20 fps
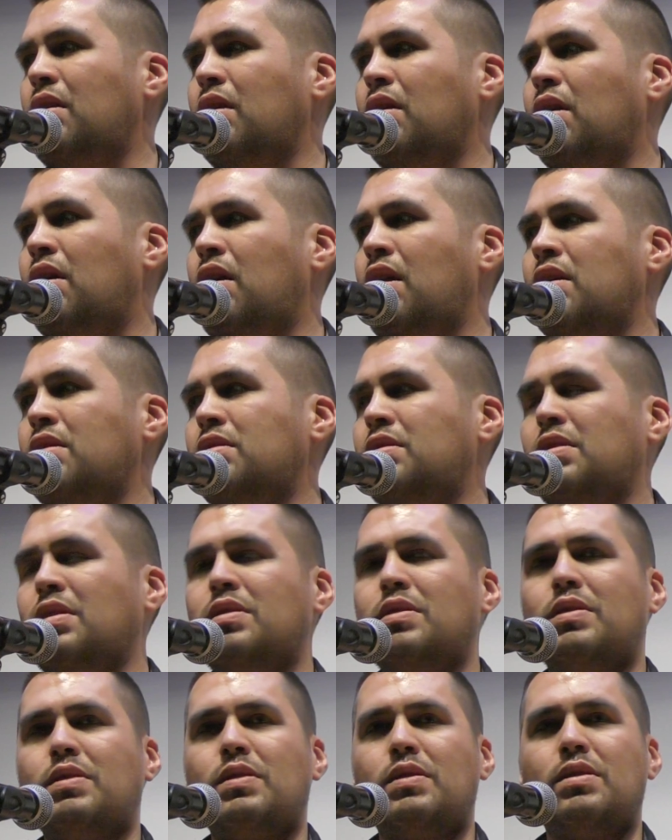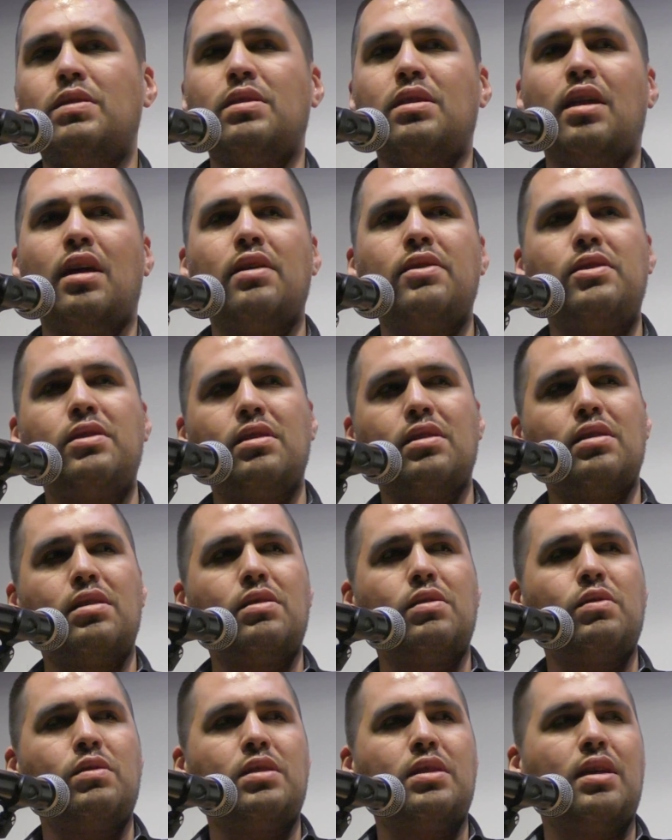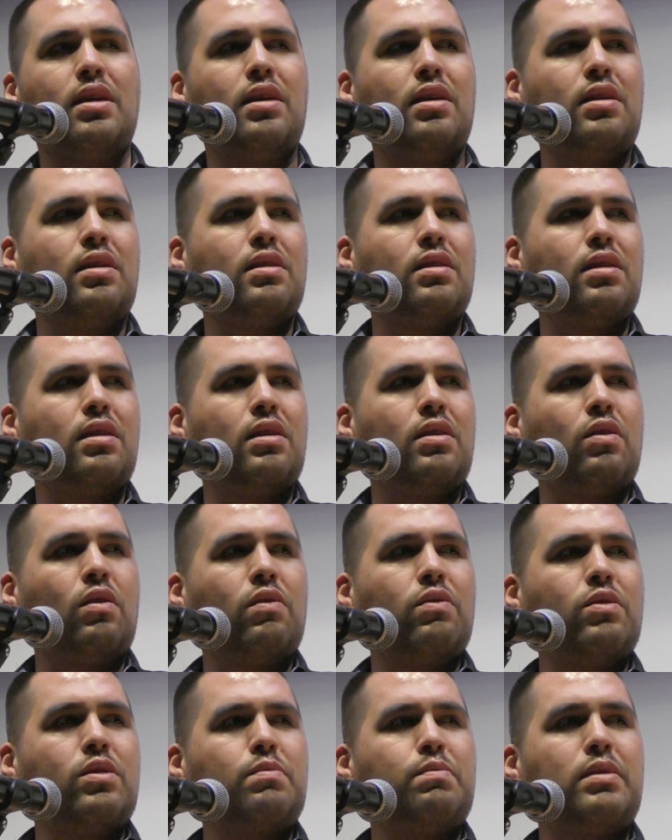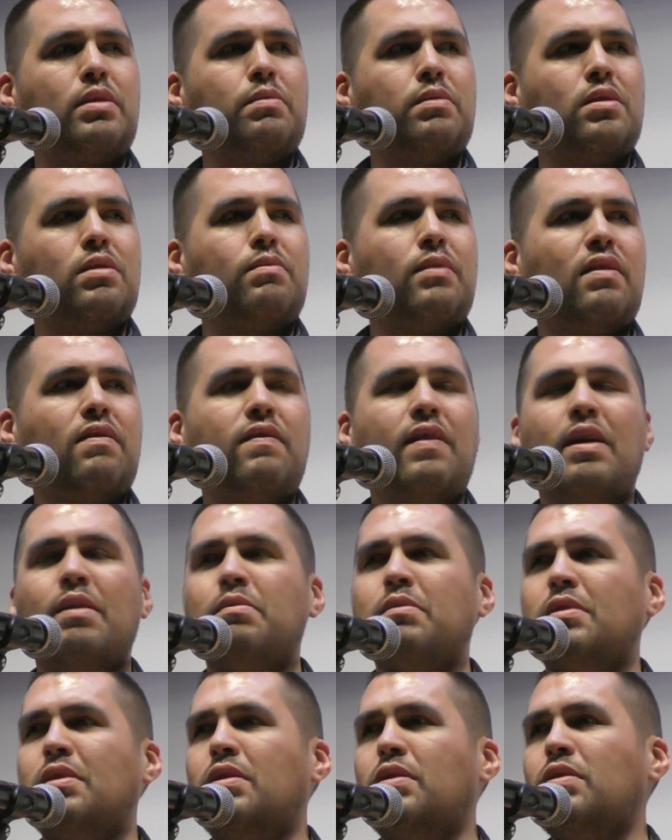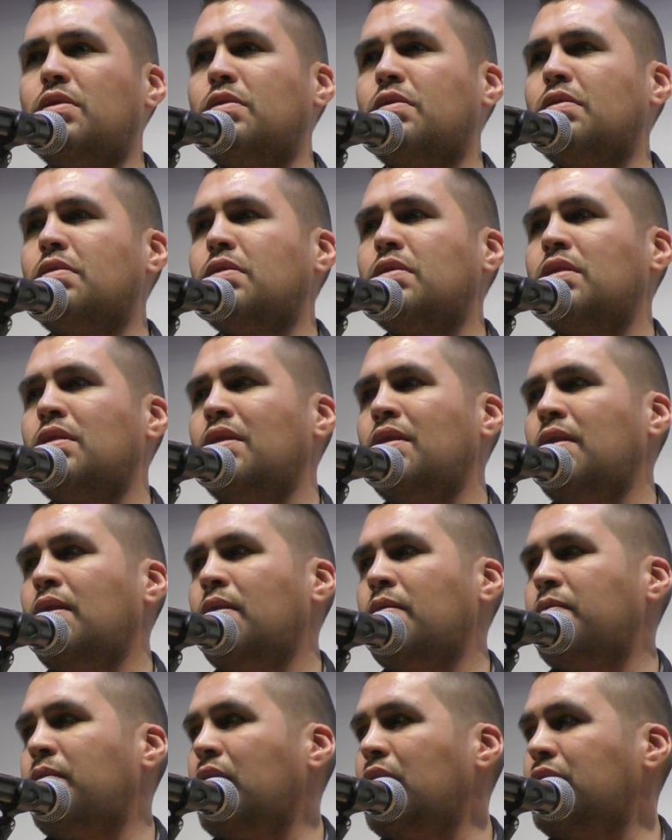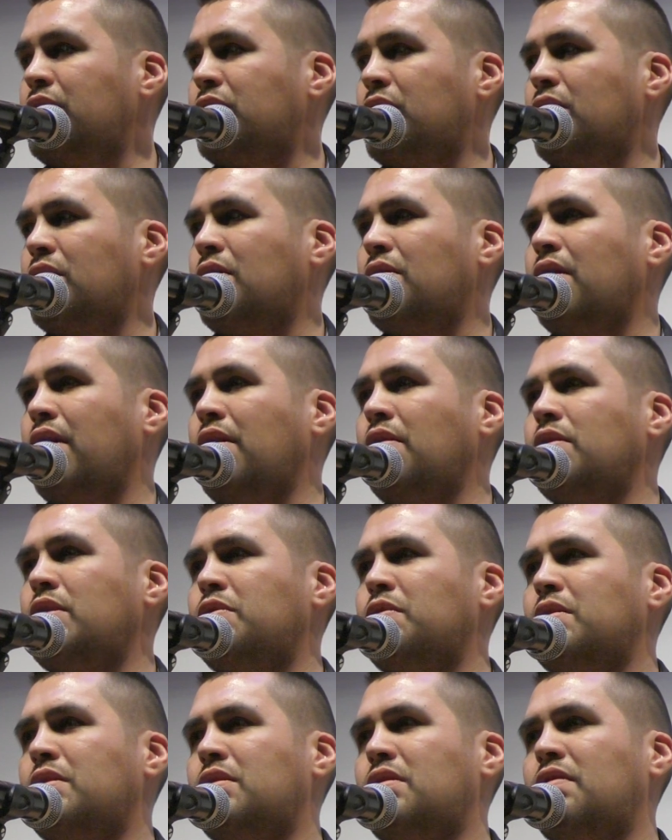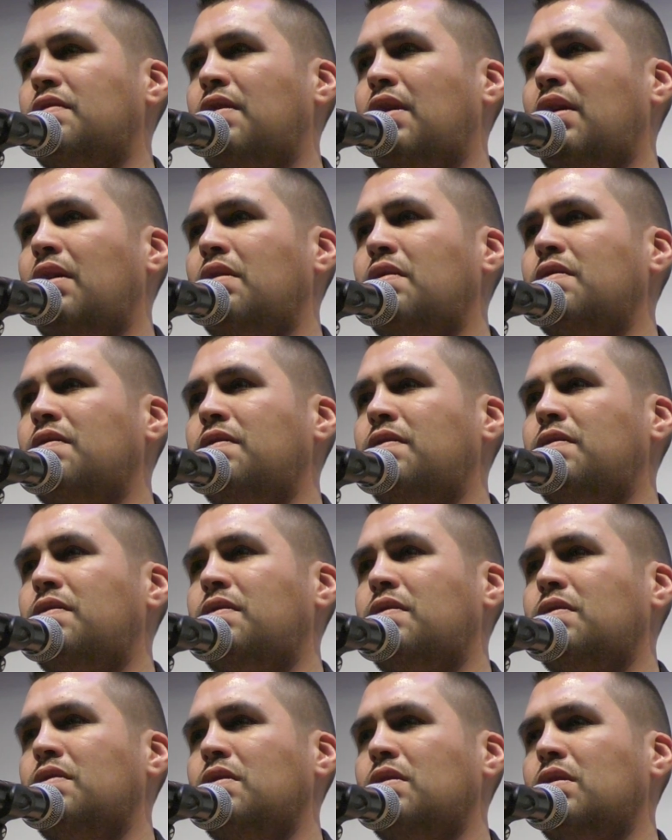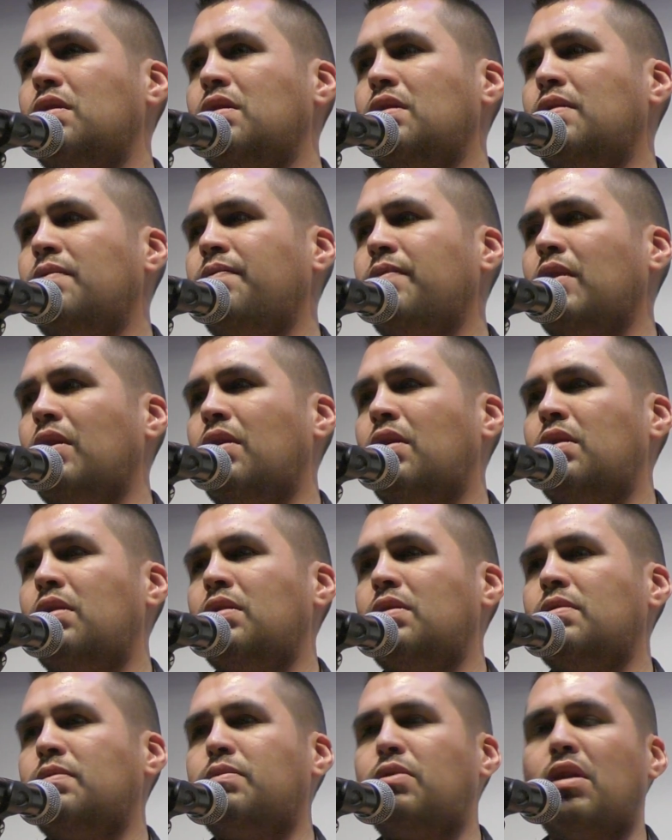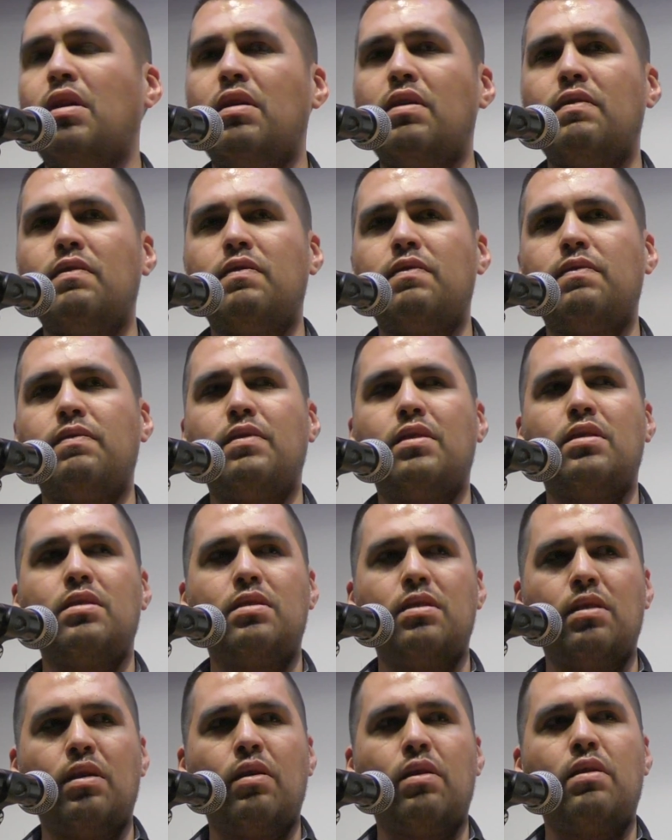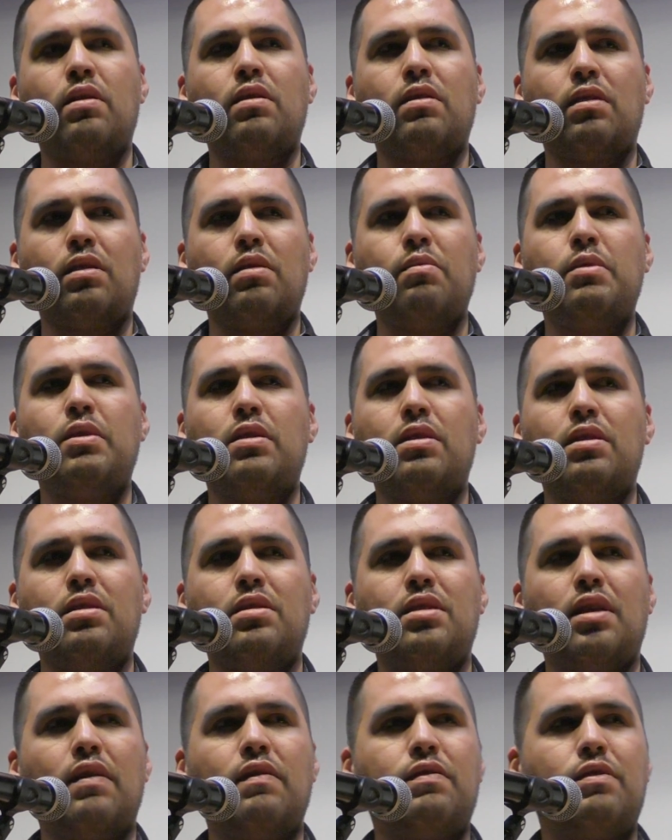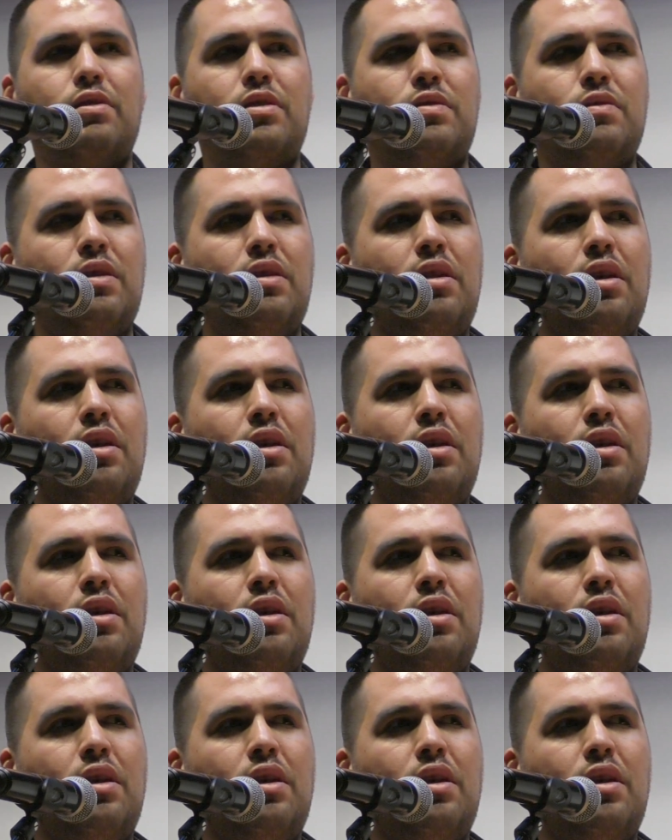our ancestors and Angela and Jose and all those people in my family who made sure their language would survive are proud of our community's efforts right